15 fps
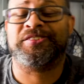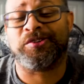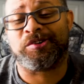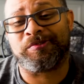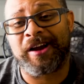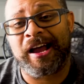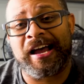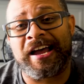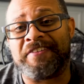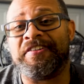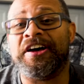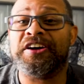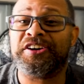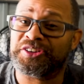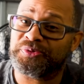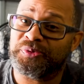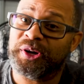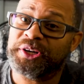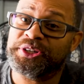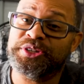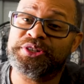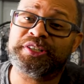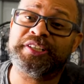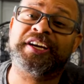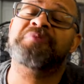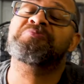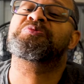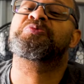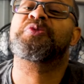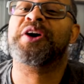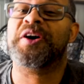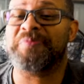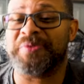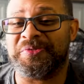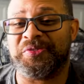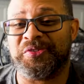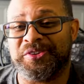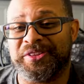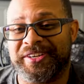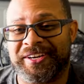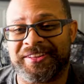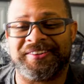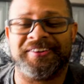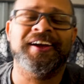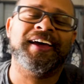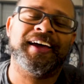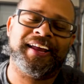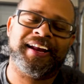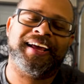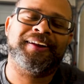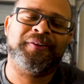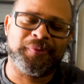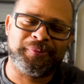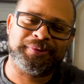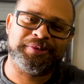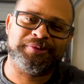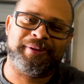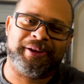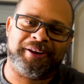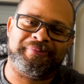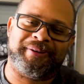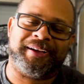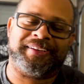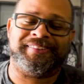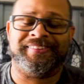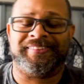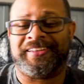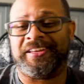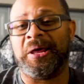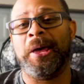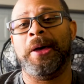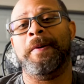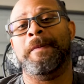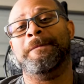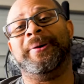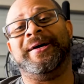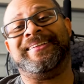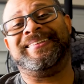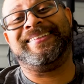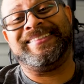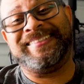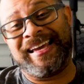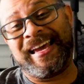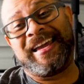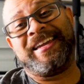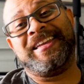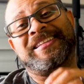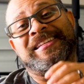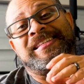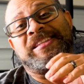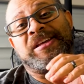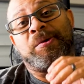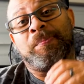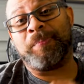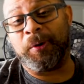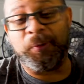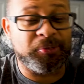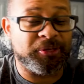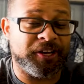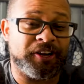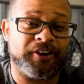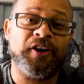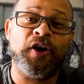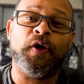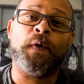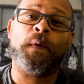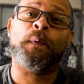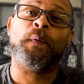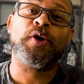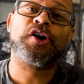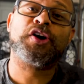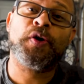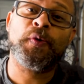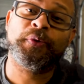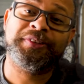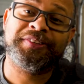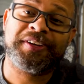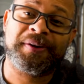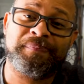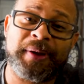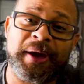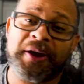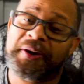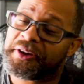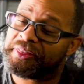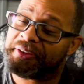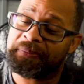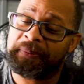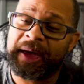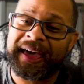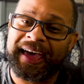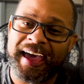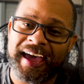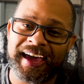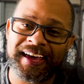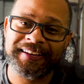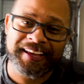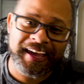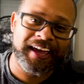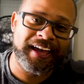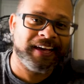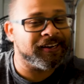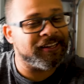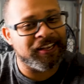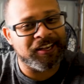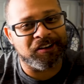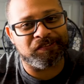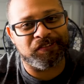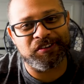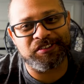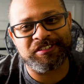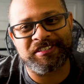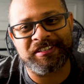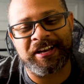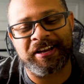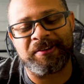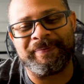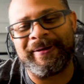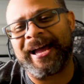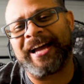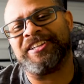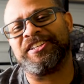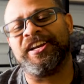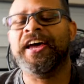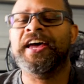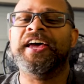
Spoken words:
to arrive because one usually comes well before the other, and I normally do my unboxings in. But today, since they're both here, we're going to compare them head-to-head in a versus-style match.